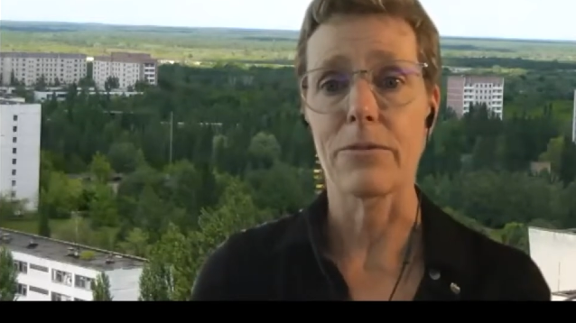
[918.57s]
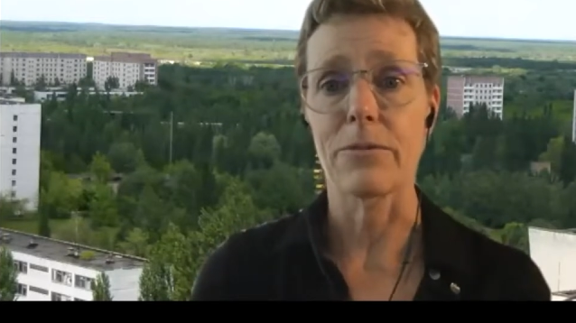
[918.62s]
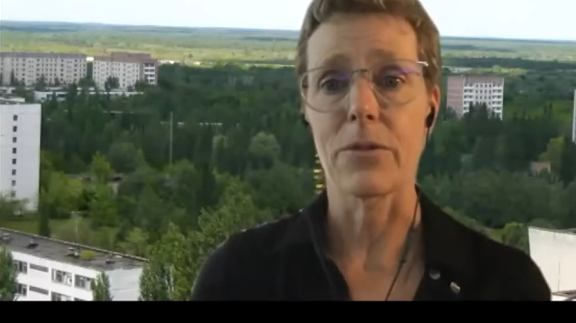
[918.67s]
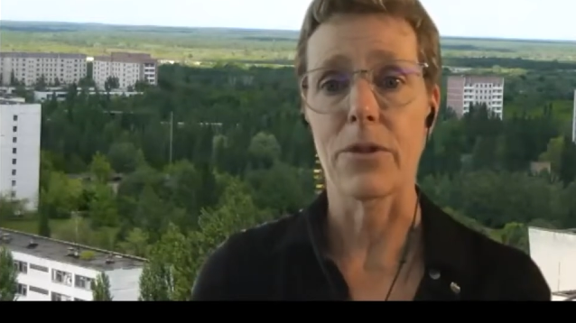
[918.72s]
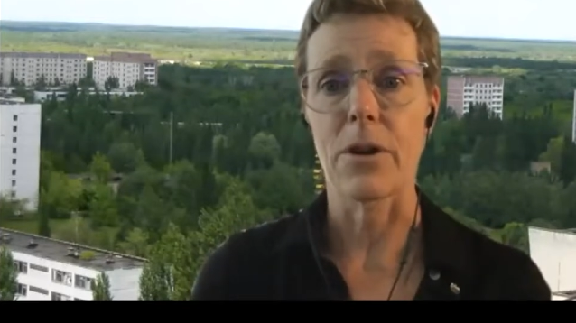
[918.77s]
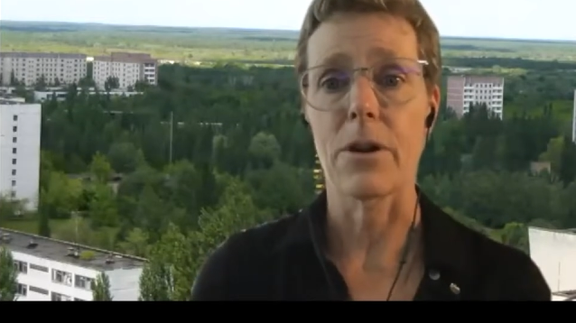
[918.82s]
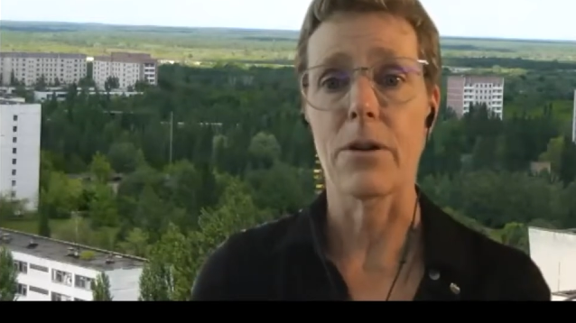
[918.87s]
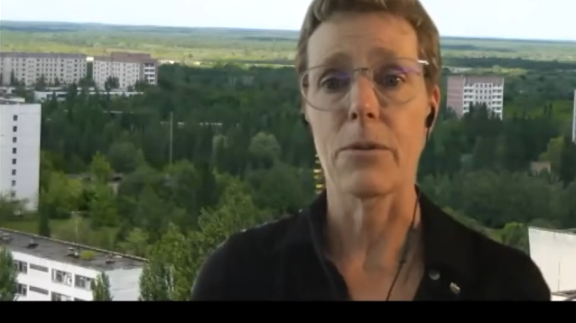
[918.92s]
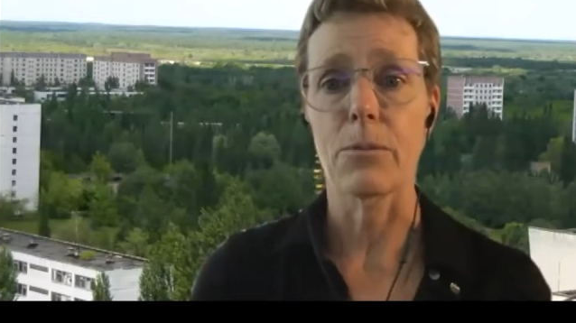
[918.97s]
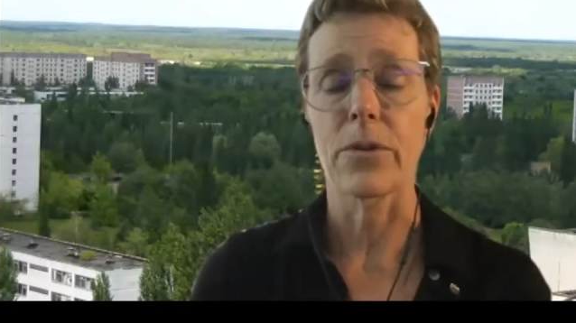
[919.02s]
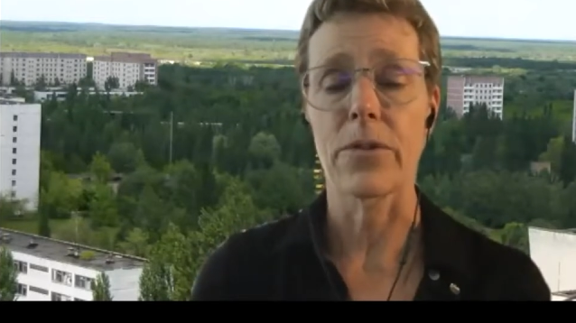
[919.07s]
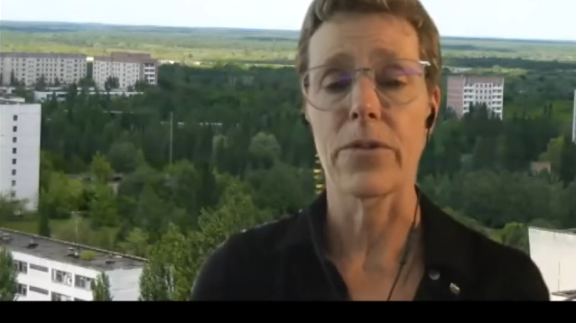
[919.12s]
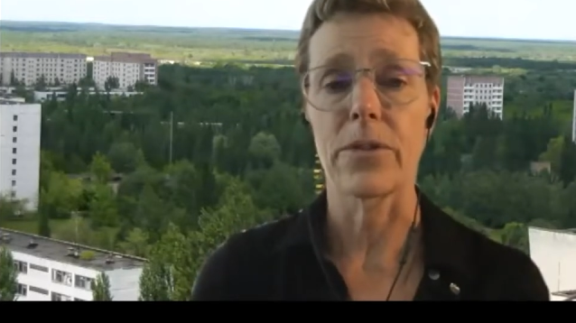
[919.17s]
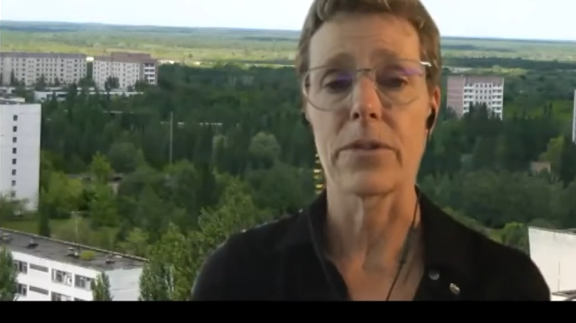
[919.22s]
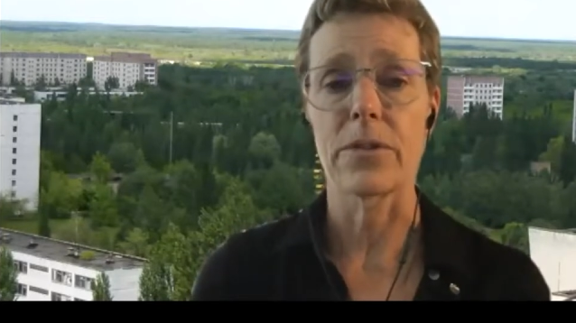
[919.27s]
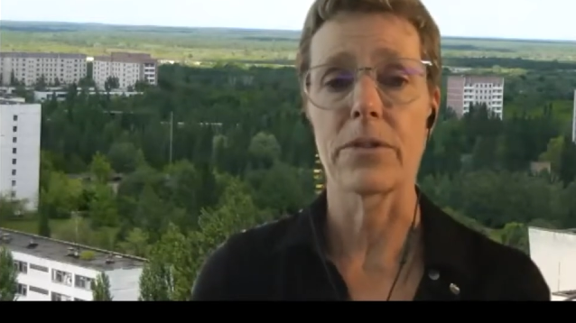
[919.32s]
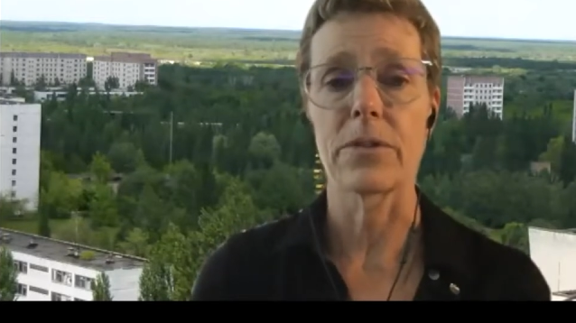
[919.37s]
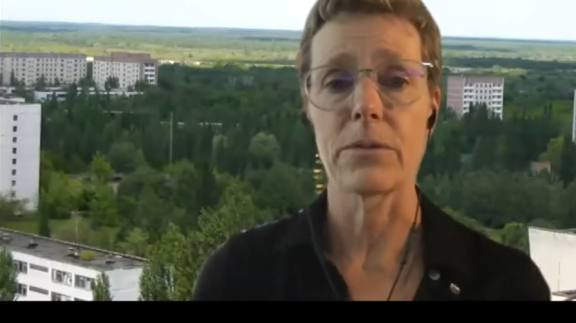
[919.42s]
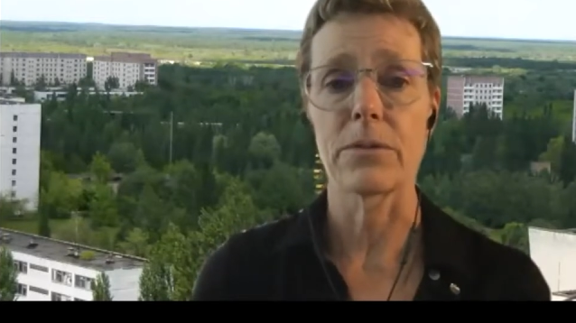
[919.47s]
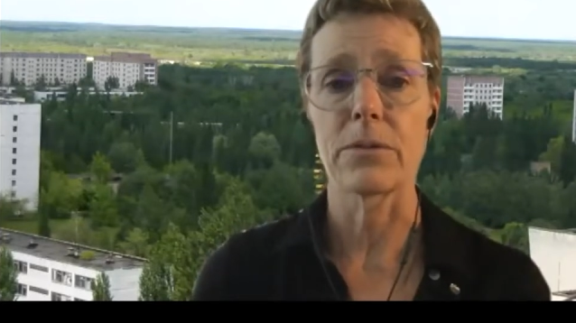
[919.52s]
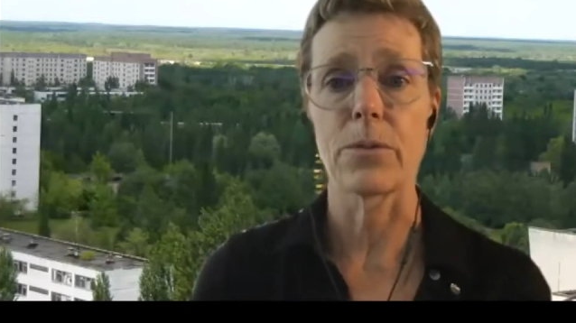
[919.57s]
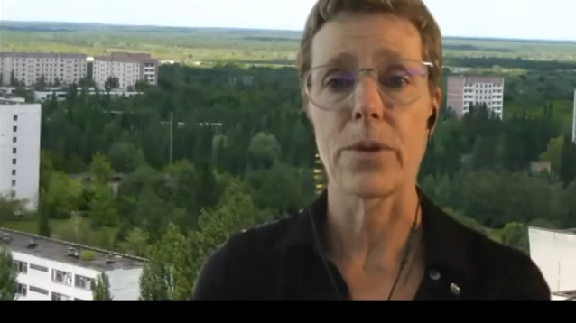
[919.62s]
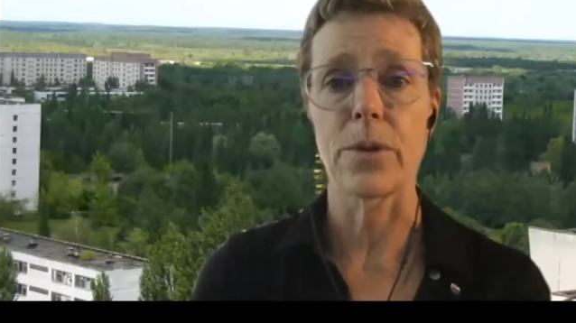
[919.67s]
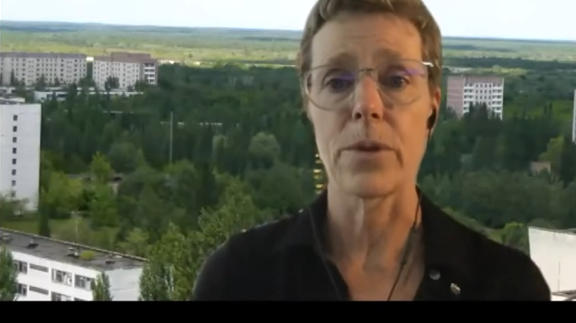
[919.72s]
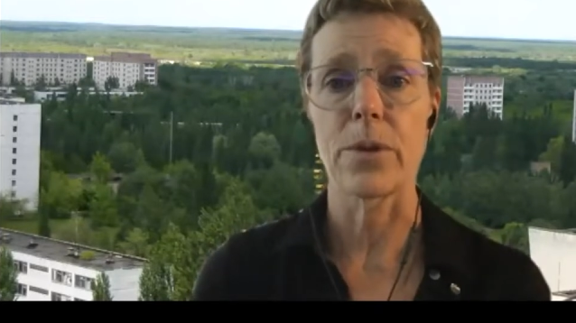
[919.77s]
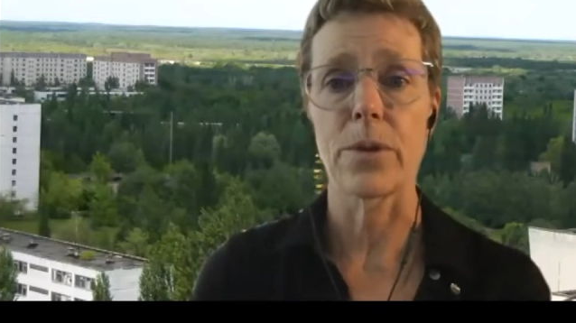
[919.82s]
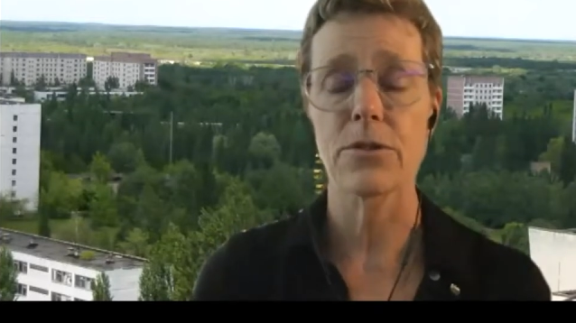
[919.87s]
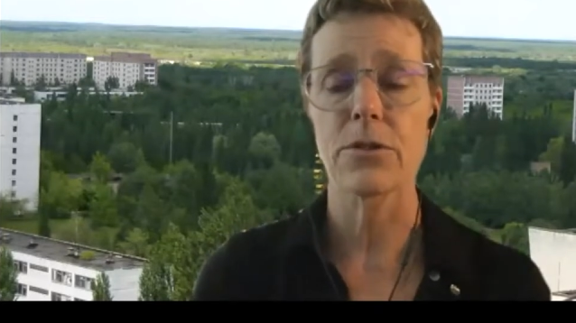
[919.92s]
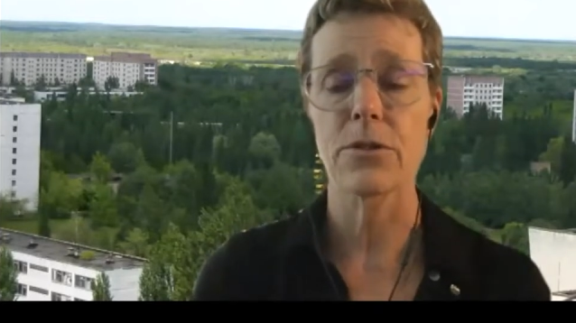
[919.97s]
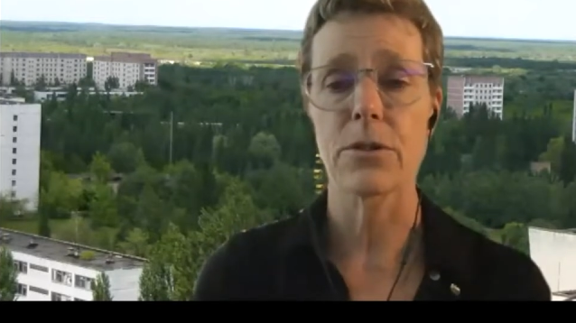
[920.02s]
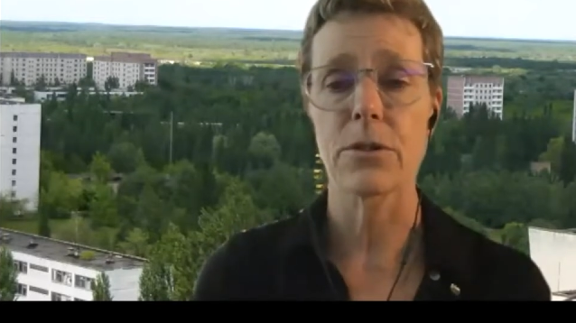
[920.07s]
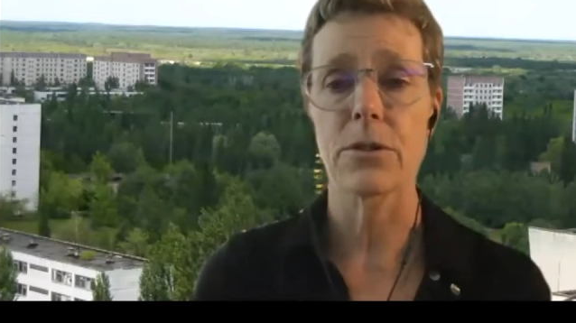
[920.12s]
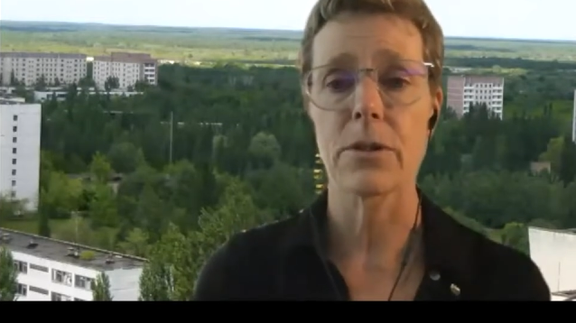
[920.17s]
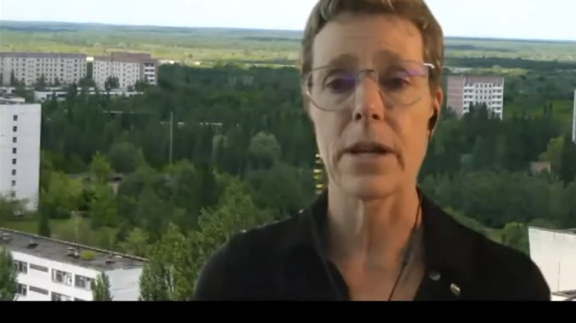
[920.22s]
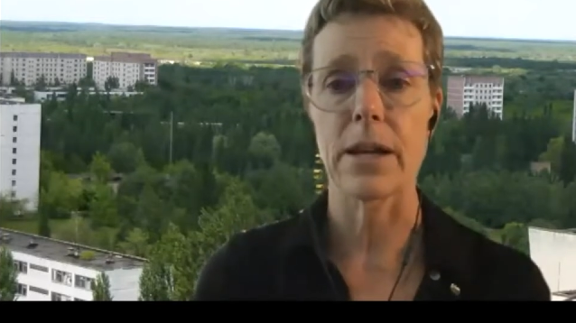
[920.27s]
flaw with this reactor